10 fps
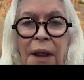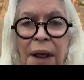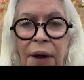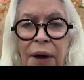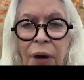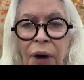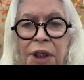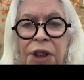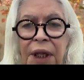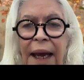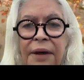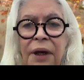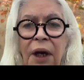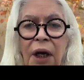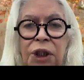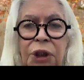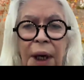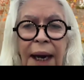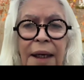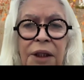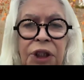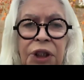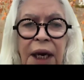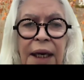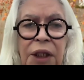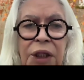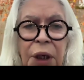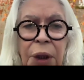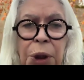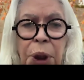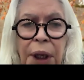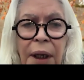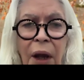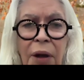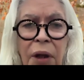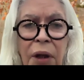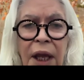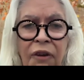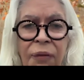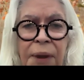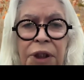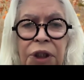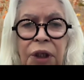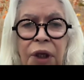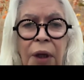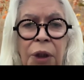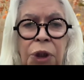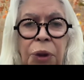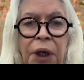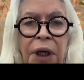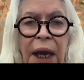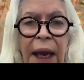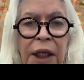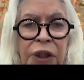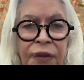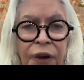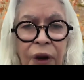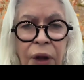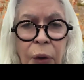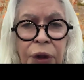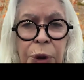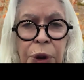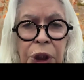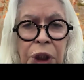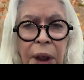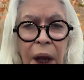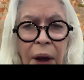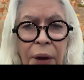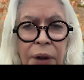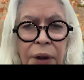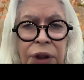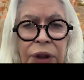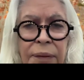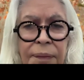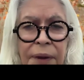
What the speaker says: It urged that Australian state, territory and local governments should engage further with traditional owners,